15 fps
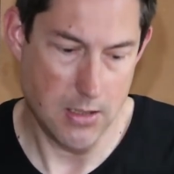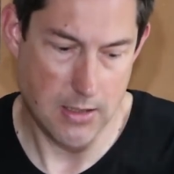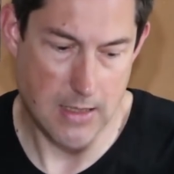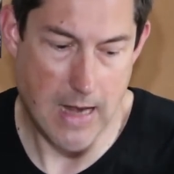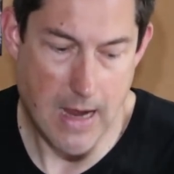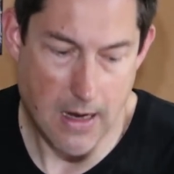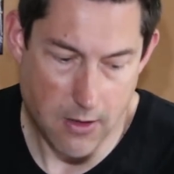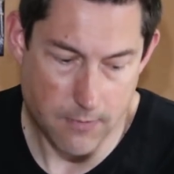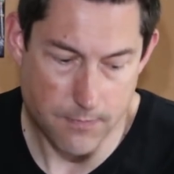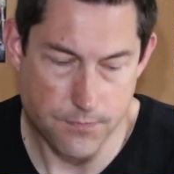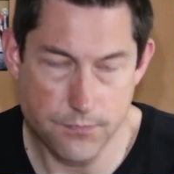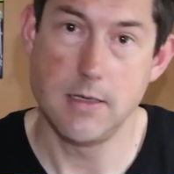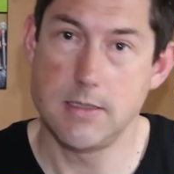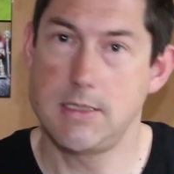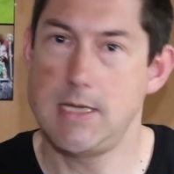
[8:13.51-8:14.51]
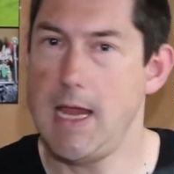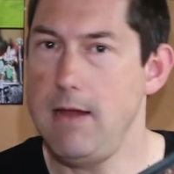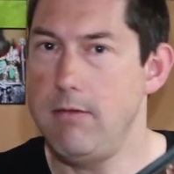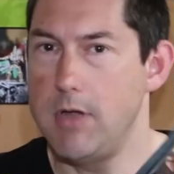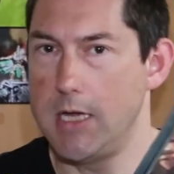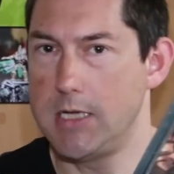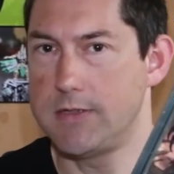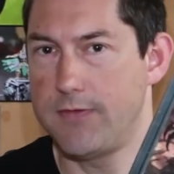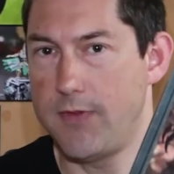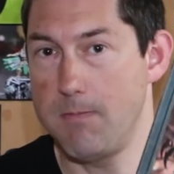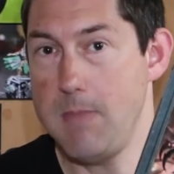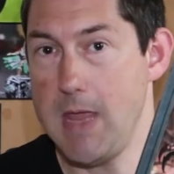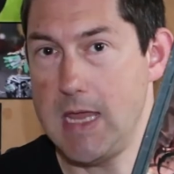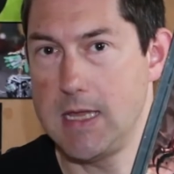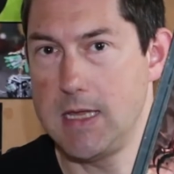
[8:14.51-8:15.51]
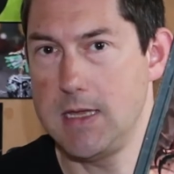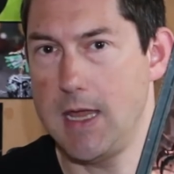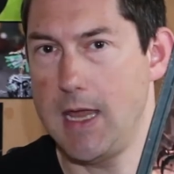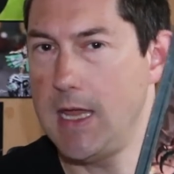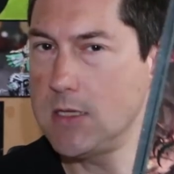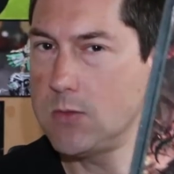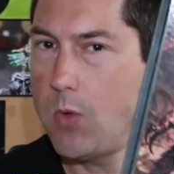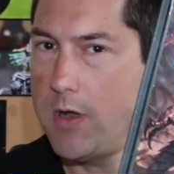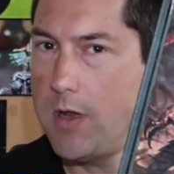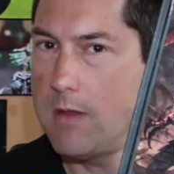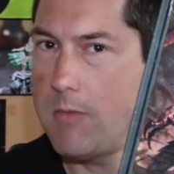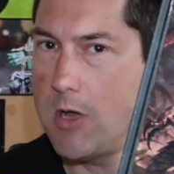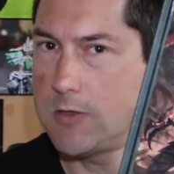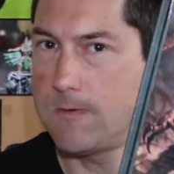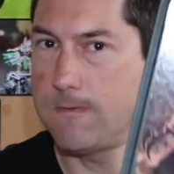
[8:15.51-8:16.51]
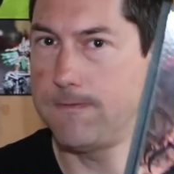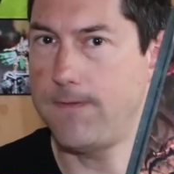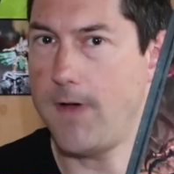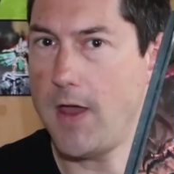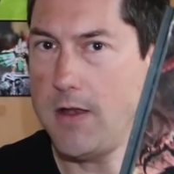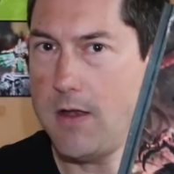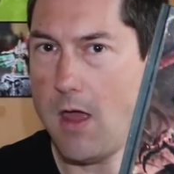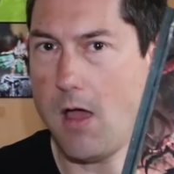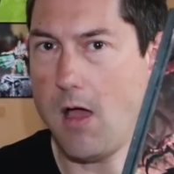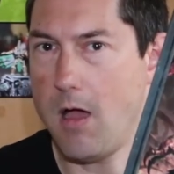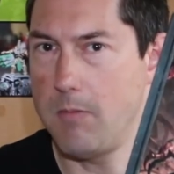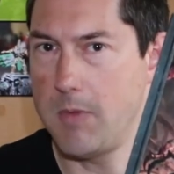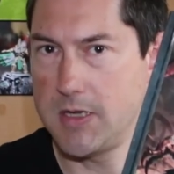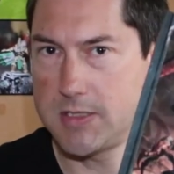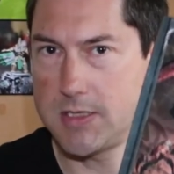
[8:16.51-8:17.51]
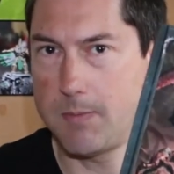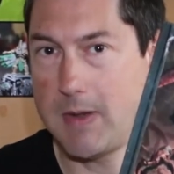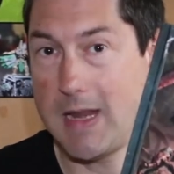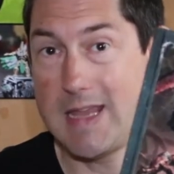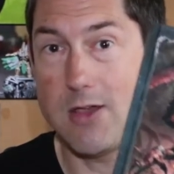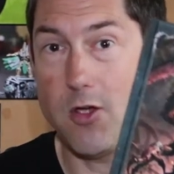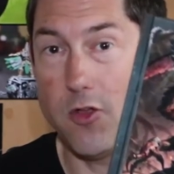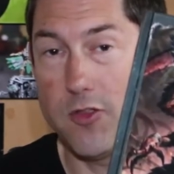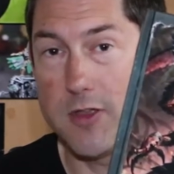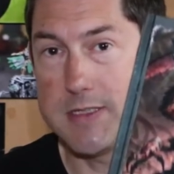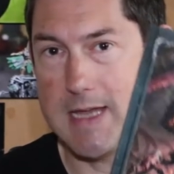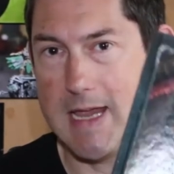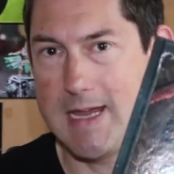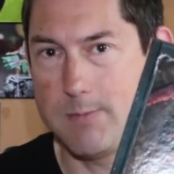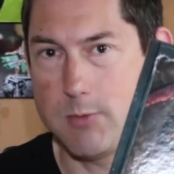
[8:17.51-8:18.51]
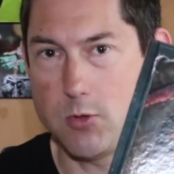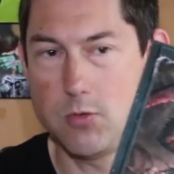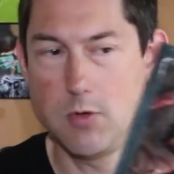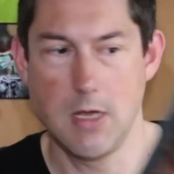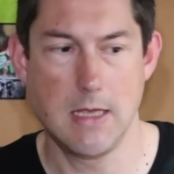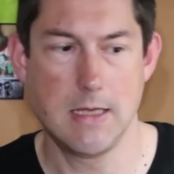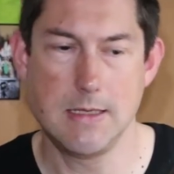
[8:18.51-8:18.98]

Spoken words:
Now, Tyranids, for me, is one of the most fun armies to play on the table.